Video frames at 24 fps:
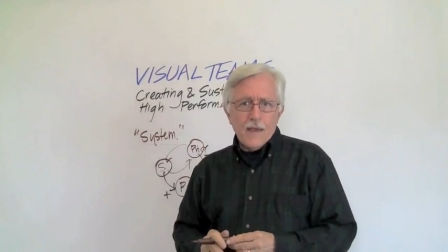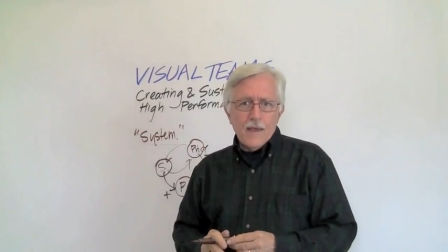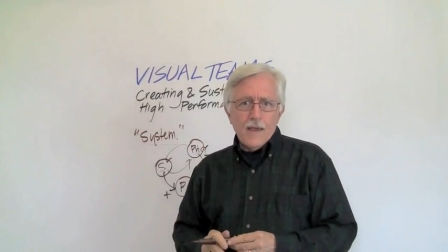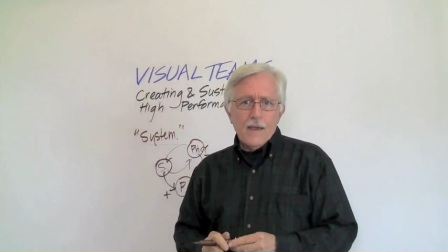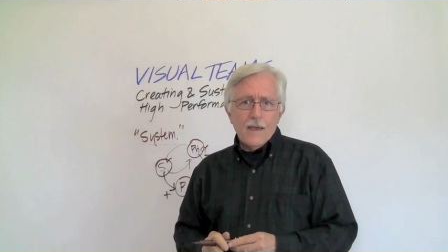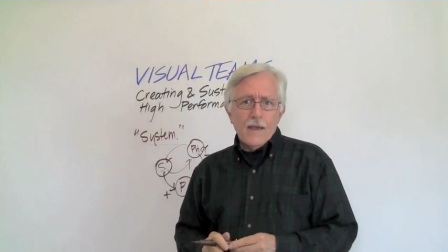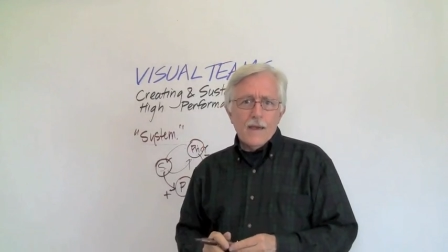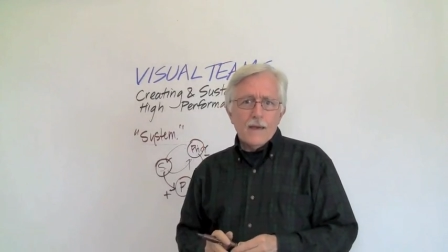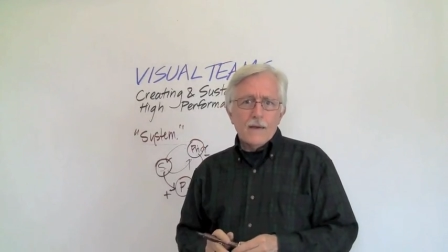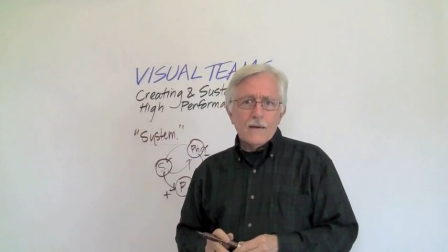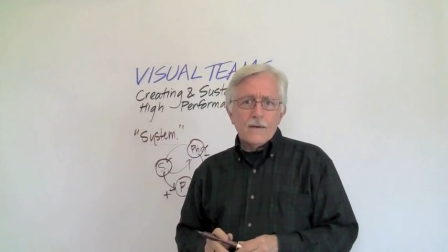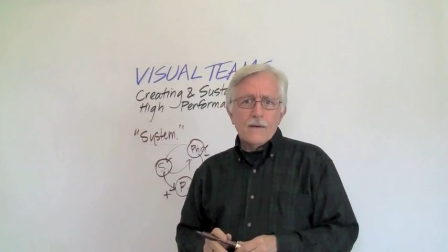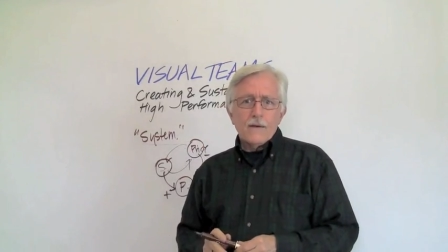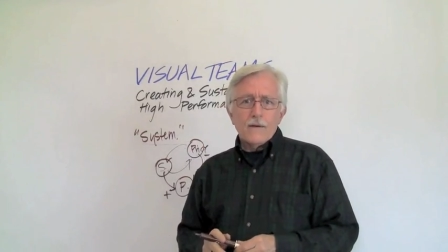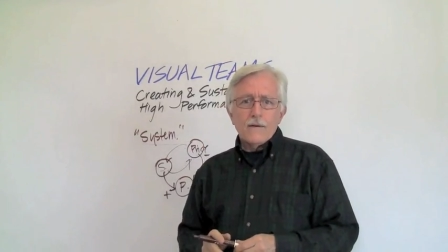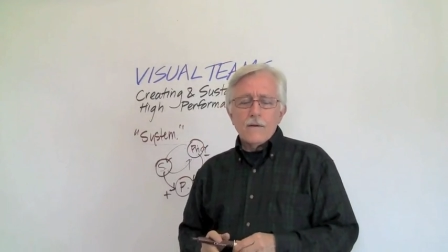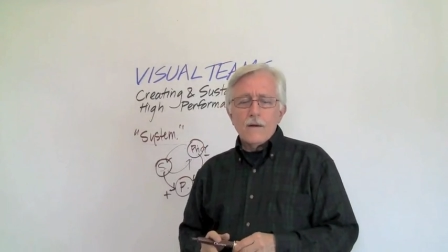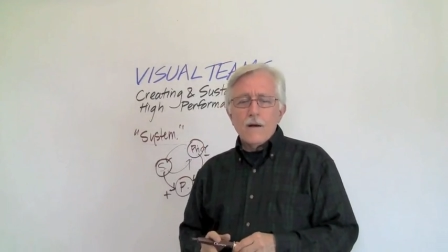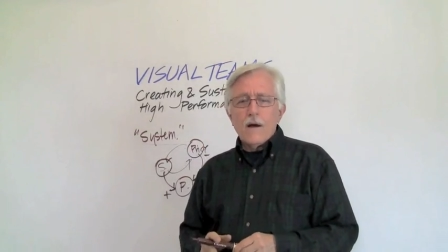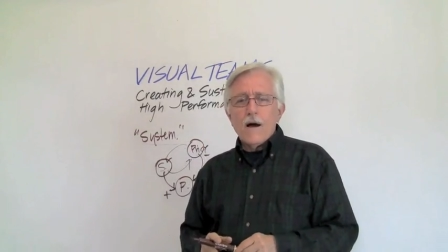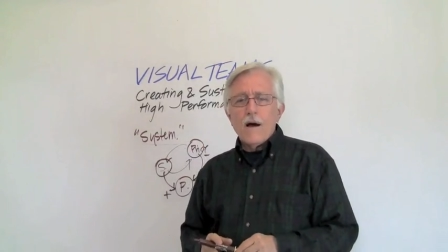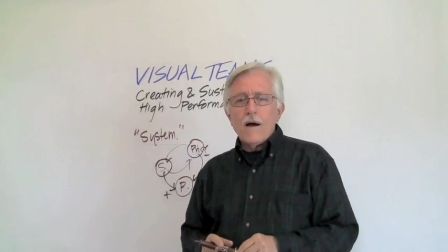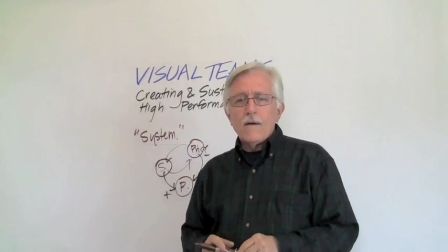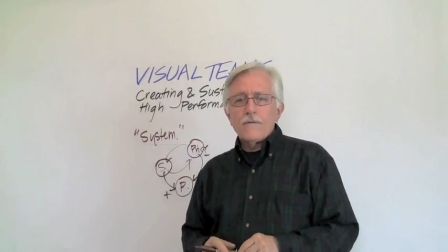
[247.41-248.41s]
And
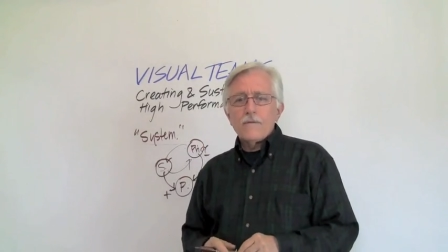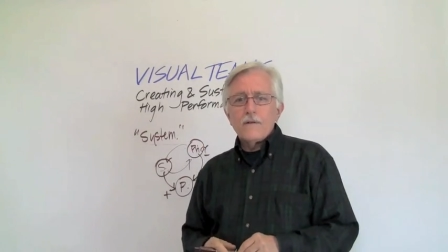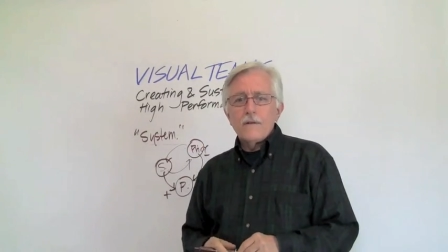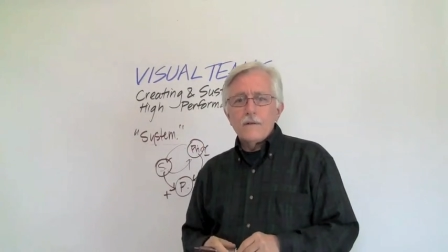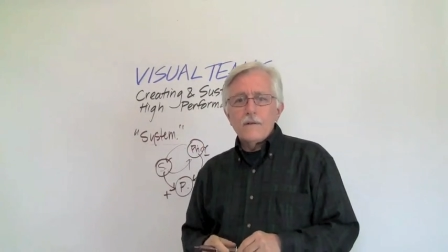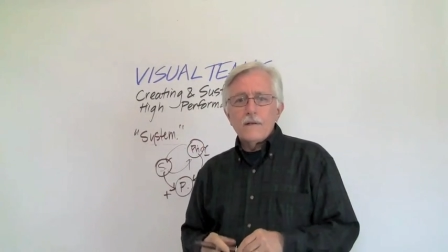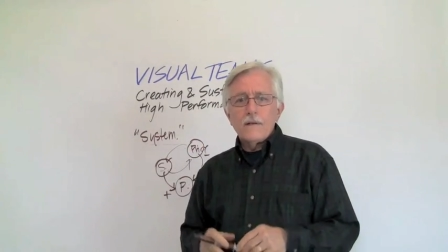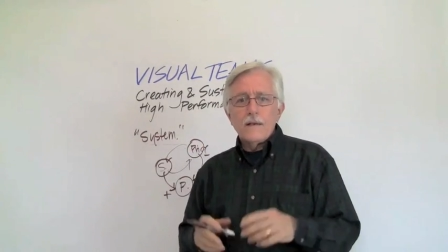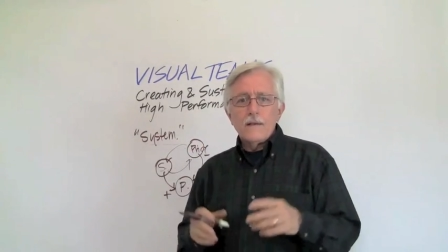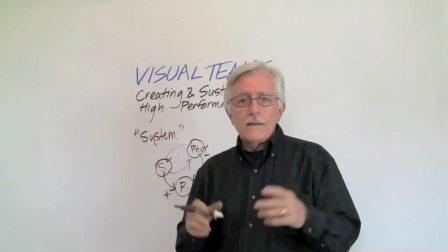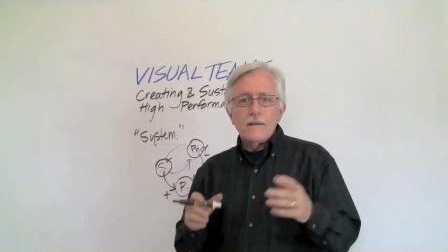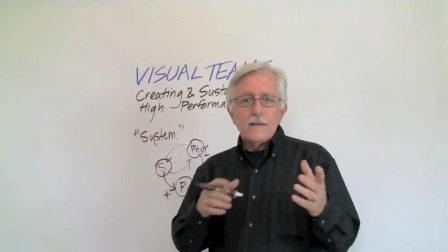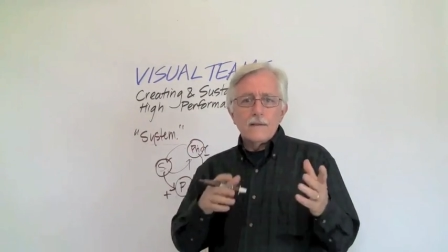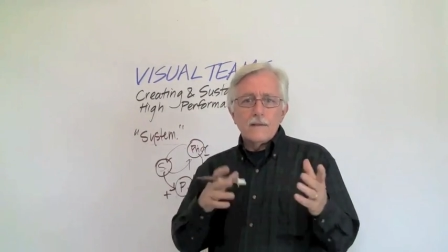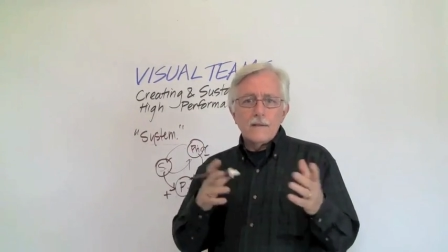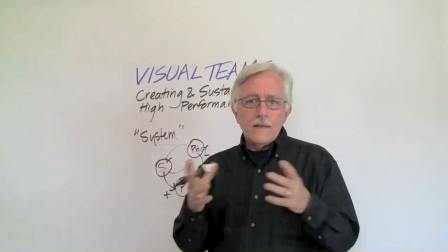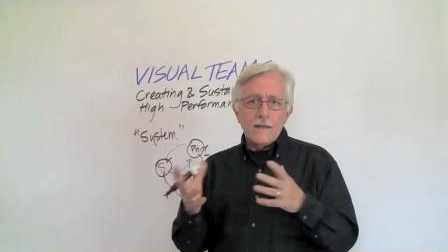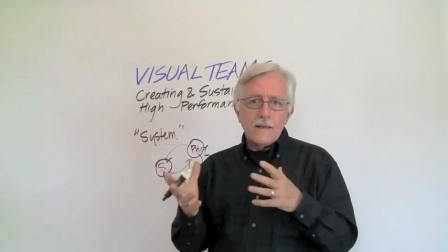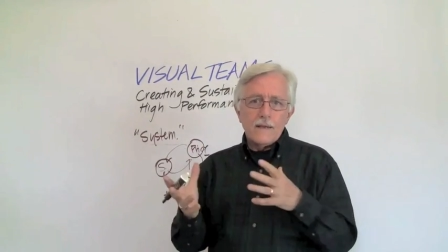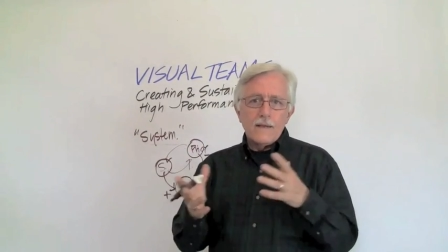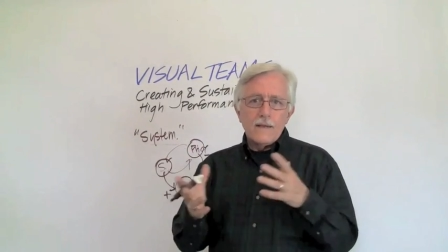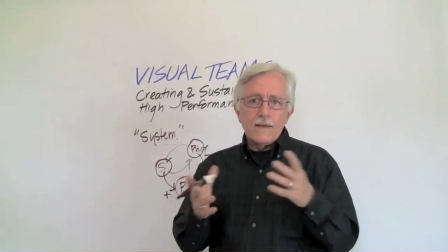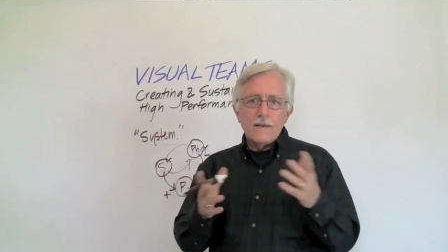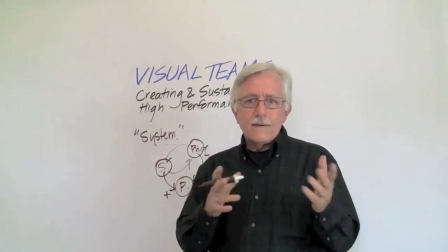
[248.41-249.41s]
often the
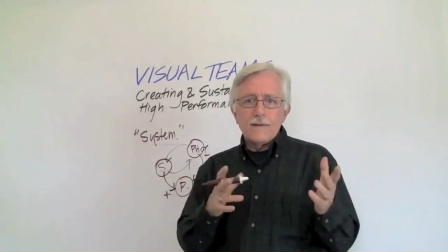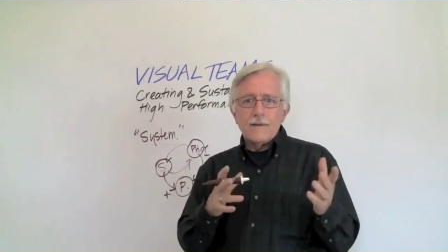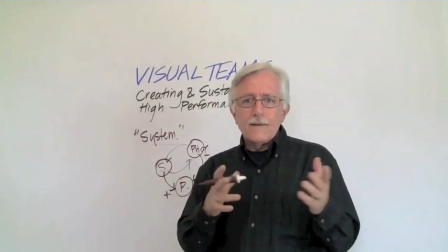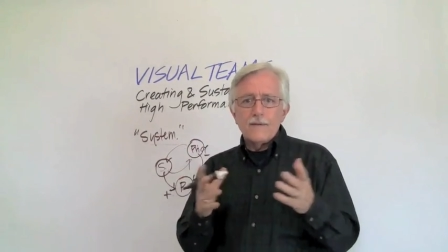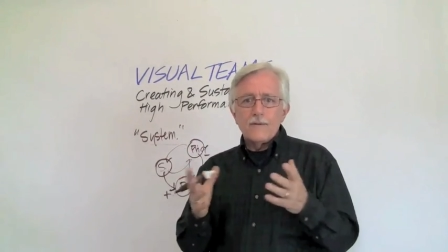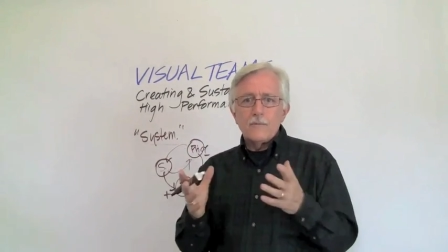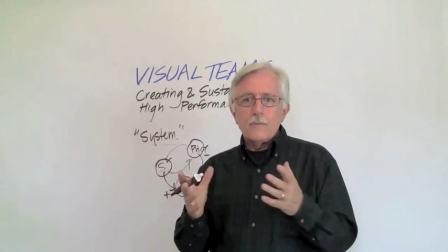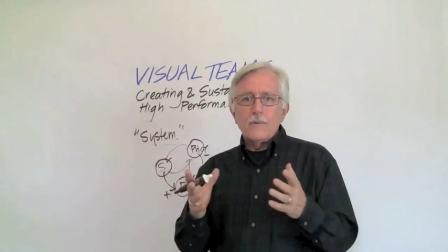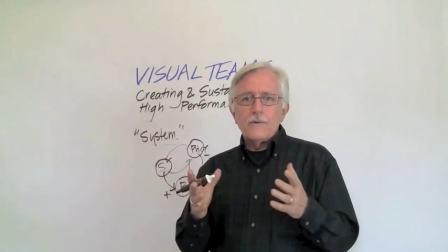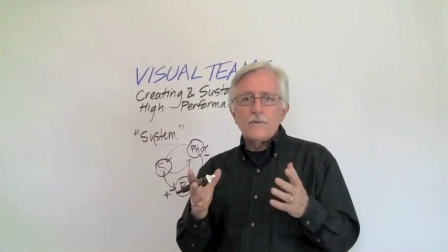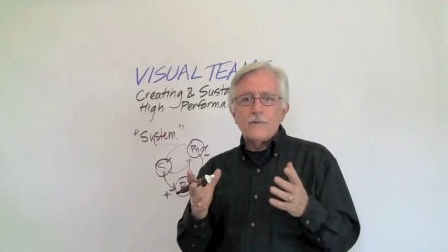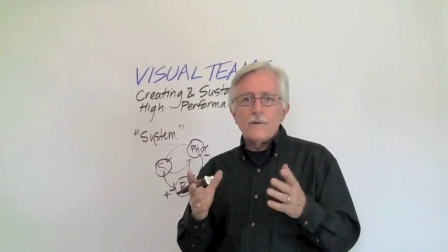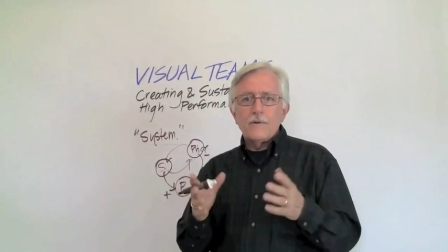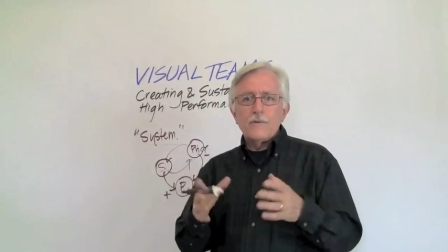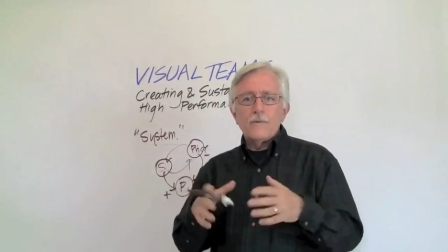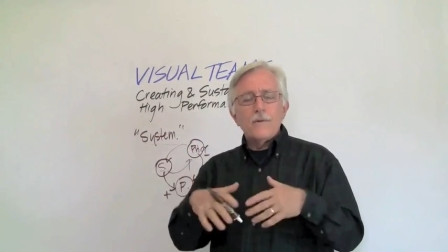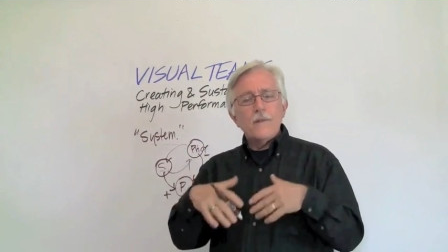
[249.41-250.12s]
link isn't explicit.